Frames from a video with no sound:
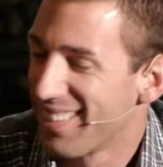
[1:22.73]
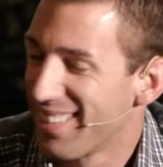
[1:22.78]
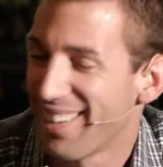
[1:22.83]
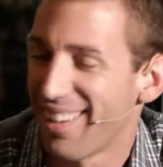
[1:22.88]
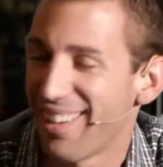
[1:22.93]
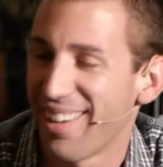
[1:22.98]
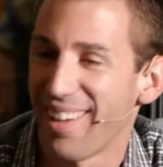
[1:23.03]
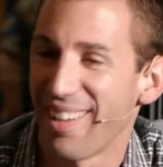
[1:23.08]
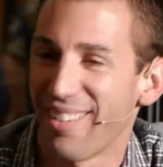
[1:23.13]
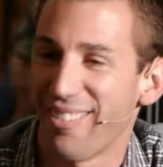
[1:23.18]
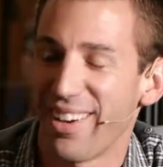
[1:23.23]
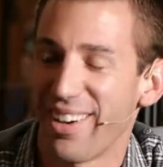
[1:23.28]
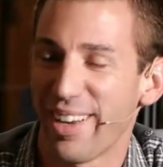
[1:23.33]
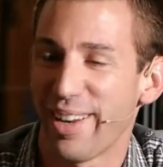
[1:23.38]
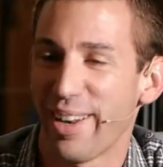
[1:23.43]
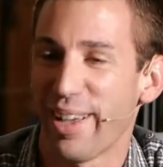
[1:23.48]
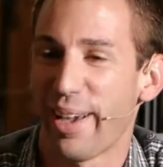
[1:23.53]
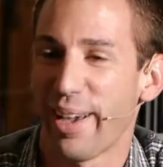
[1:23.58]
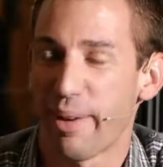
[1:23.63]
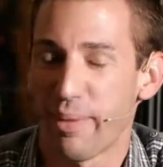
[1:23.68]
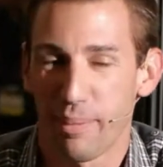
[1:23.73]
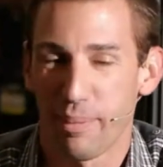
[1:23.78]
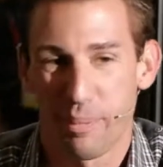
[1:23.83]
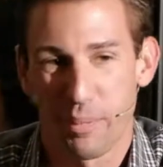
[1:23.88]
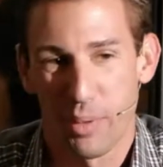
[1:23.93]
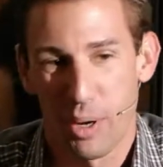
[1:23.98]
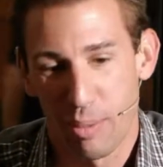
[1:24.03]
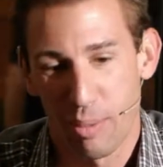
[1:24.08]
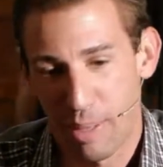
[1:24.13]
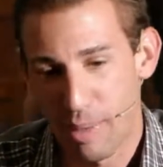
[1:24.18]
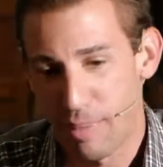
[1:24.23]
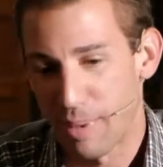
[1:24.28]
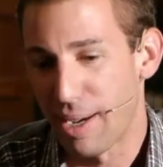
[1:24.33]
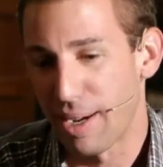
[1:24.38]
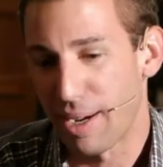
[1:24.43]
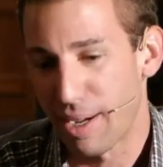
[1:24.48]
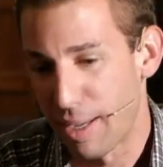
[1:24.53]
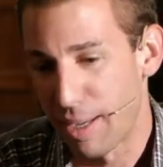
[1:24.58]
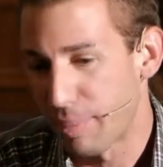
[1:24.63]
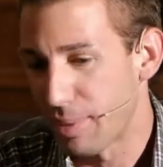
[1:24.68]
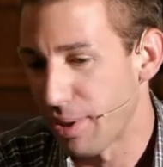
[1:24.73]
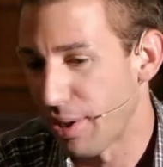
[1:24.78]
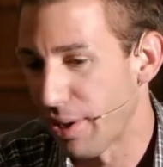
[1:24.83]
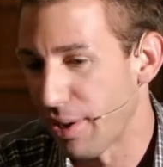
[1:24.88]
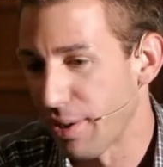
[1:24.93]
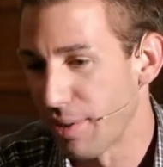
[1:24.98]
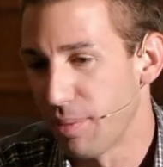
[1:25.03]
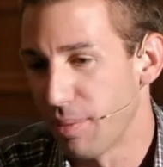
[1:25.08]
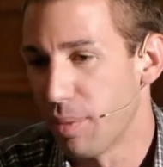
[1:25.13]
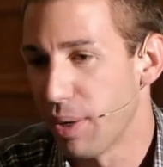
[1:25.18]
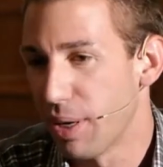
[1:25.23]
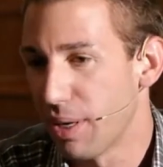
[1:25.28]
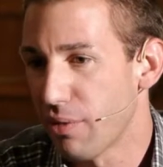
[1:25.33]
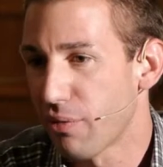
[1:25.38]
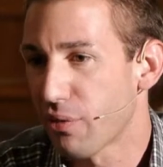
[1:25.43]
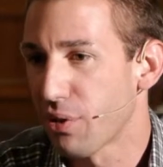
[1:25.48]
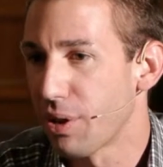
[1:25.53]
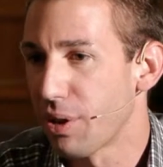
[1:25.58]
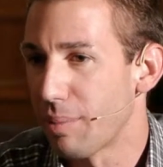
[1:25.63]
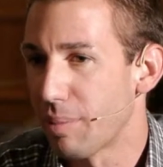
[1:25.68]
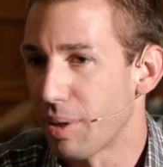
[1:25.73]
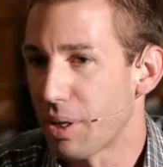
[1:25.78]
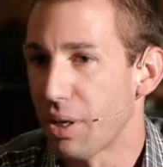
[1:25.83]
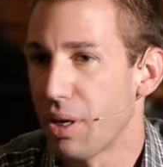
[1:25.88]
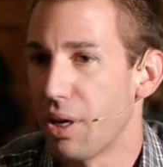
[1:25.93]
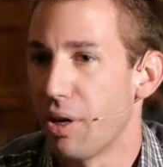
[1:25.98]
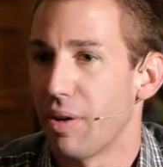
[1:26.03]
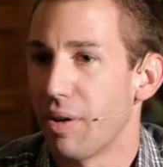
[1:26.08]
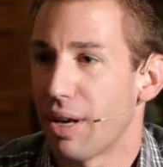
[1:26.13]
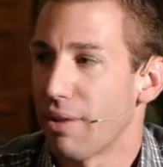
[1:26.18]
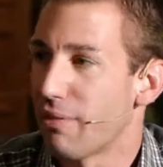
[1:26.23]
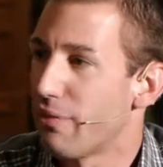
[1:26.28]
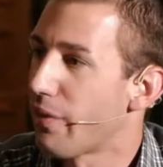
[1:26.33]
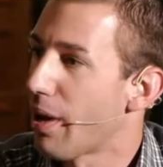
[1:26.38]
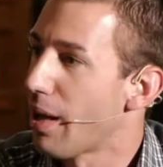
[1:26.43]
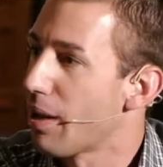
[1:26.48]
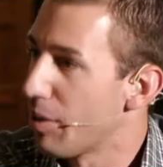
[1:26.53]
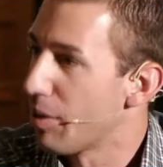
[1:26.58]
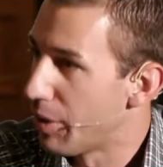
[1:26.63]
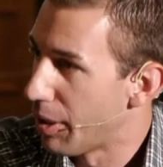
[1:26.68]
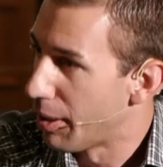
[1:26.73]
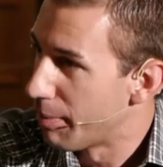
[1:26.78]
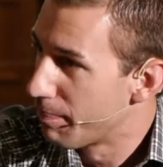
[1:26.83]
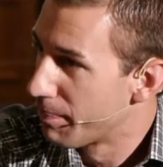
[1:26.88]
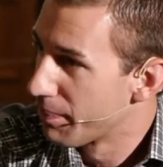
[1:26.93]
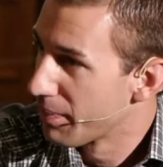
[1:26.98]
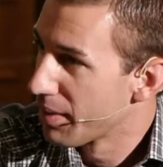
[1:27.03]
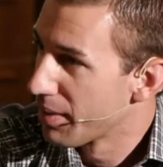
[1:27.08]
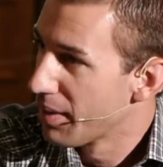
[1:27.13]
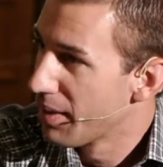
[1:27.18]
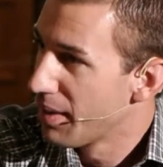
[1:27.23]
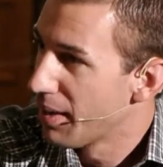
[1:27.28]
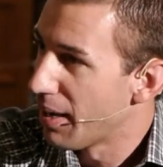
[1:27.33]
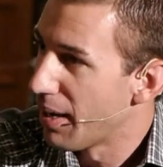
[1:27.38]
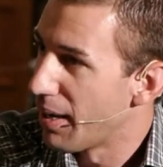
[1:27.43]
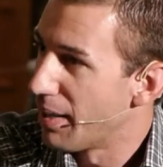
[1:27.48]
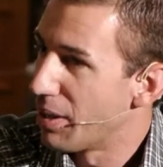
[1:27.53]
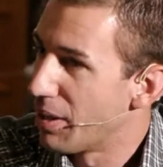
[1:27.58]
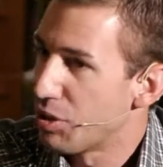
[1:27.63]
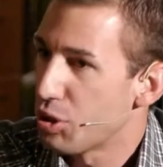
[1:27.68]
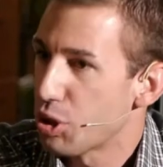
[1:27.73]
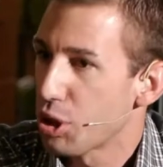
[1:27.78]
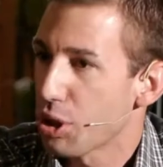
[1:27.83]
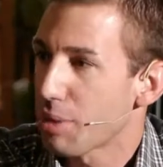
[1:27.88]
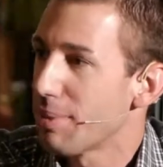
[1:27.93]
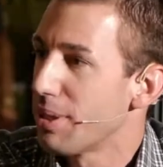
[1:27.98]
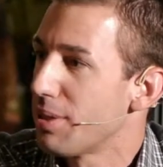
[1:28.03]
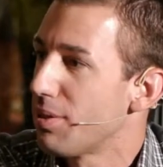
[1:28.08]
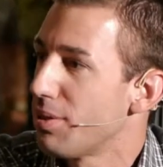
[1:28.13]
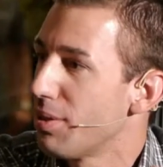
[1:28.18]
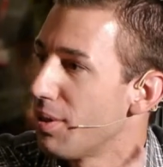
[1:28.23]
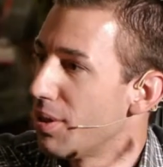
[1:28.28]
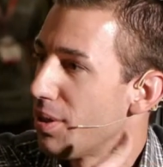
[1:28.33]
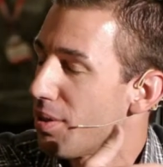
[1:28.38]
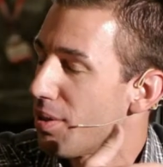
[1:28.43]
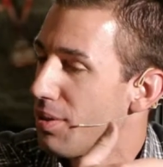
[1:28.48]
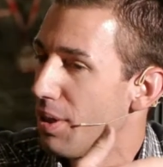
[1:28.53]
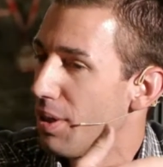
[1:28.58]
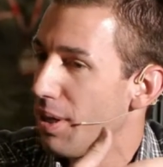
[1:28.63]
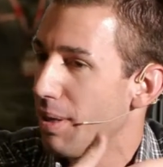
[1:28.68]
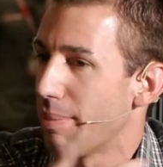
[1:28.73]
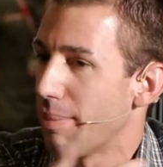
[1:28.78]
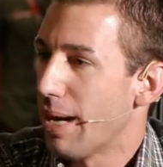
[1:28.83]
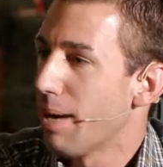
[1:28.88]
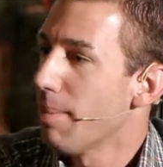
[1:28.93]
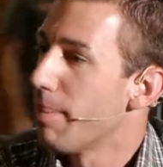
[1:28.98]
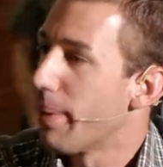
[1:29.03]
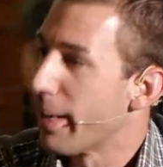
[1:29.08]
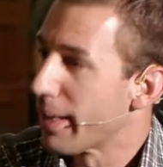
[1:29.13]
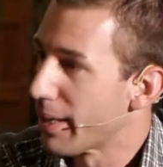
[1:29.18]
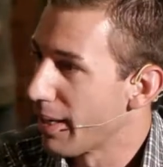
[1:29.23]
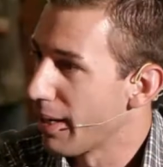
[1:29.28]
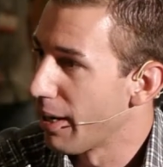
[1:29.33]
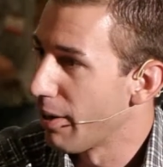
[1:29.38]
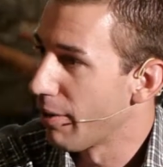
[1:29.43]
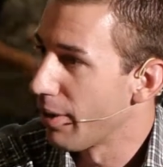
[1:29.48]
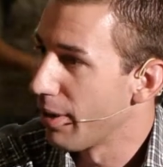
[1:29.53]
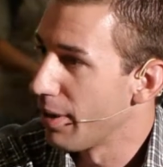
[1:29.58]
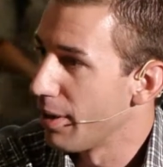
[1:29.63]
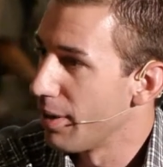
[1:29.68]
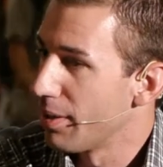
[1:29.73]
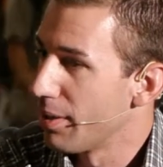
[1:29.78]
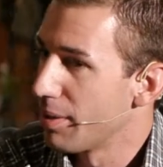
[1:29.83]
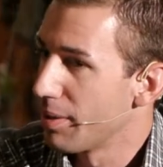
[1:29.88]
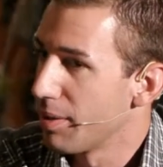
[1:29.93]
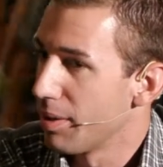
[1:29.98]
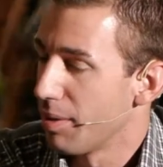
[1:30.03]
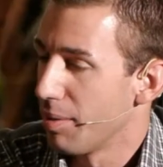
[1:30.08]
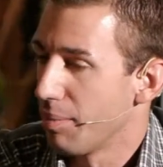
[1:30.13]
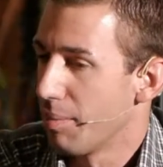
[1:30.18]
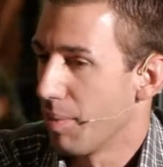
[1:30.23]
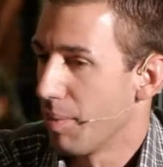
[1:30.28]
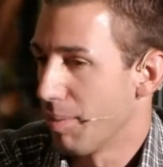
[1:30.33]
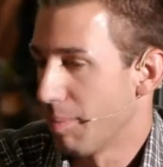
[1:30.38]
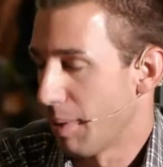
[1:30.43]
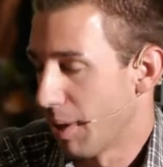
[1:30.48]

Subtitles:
And one day I rode my bike up there, waited for them to go, and I followed them. And they took me to this mountain biking area in my